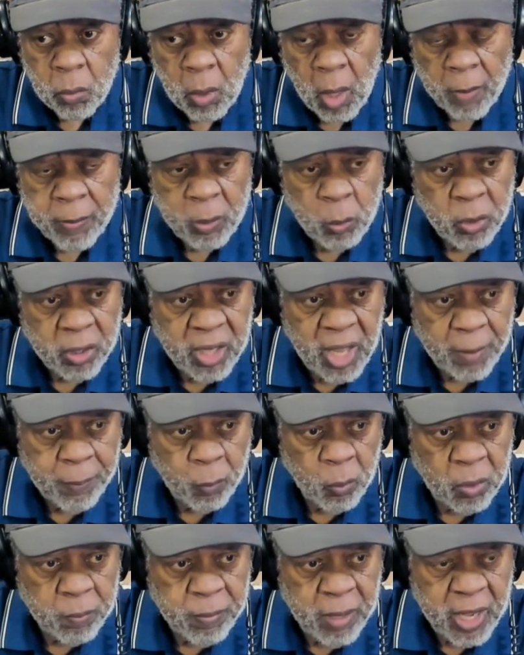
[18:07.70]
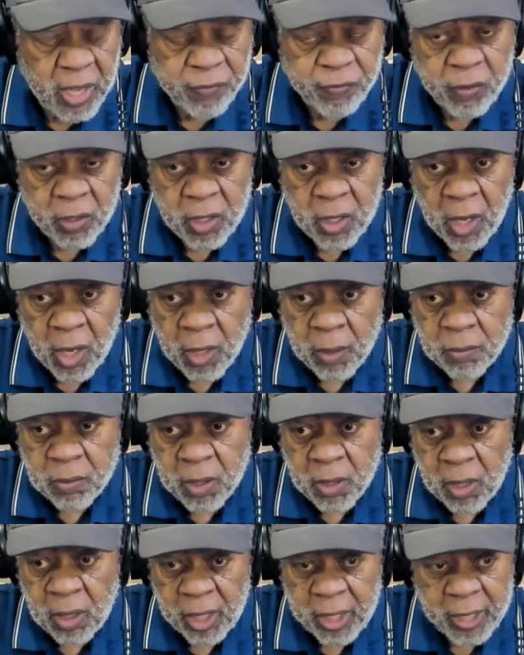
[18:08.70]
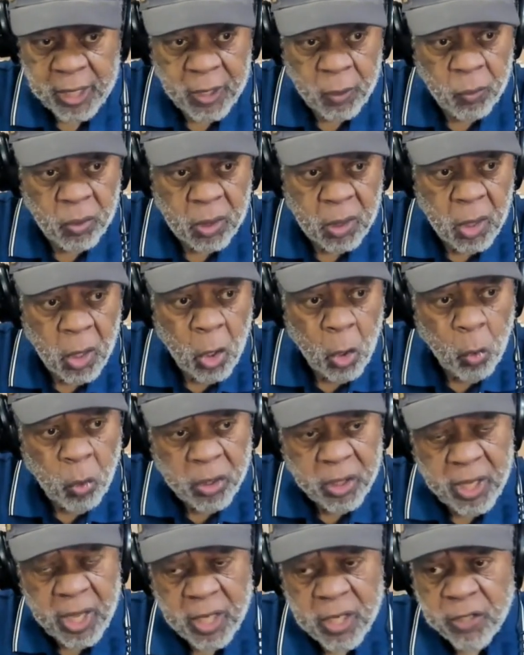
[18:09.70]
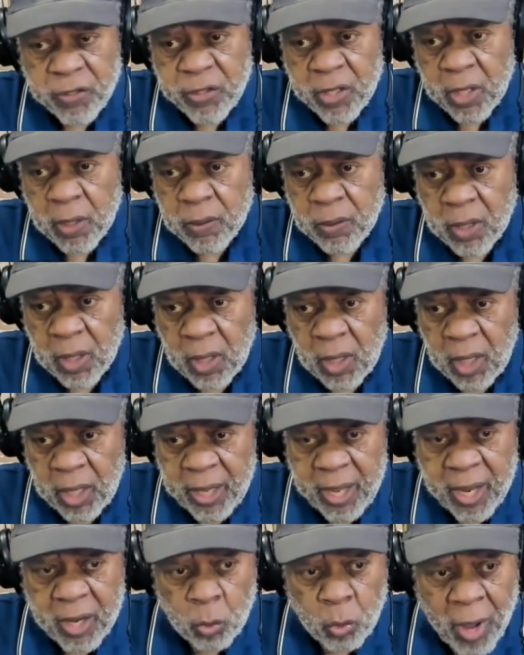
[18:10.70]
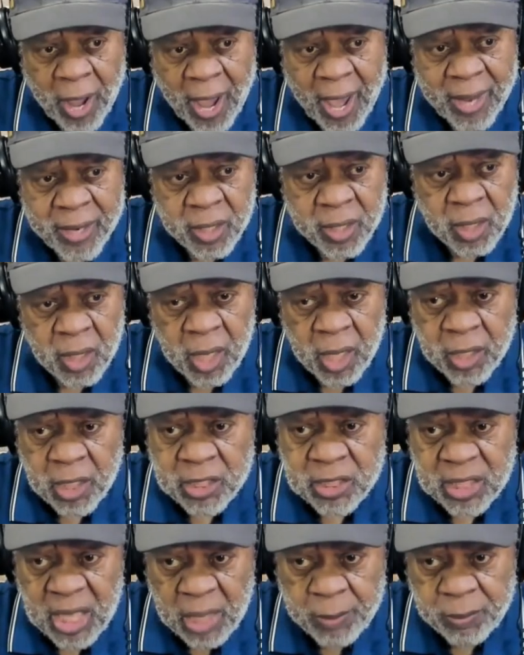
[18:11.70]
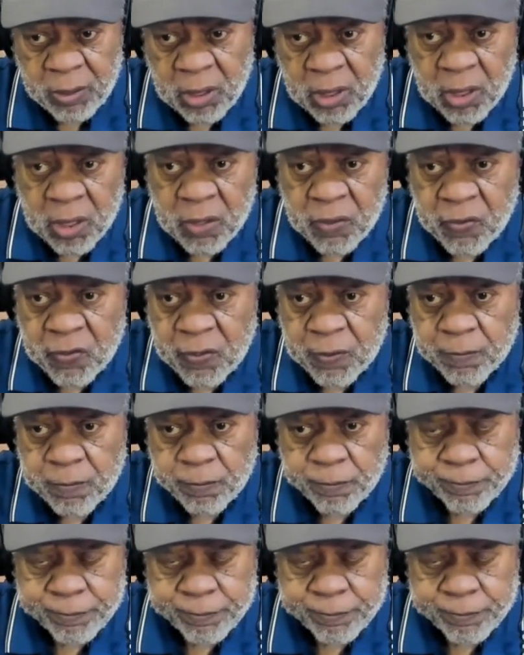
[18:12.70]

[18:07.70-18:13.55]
I mean, what happened? What made the uh, the Klan? What what ended the the Klan riding in these neighborhoods?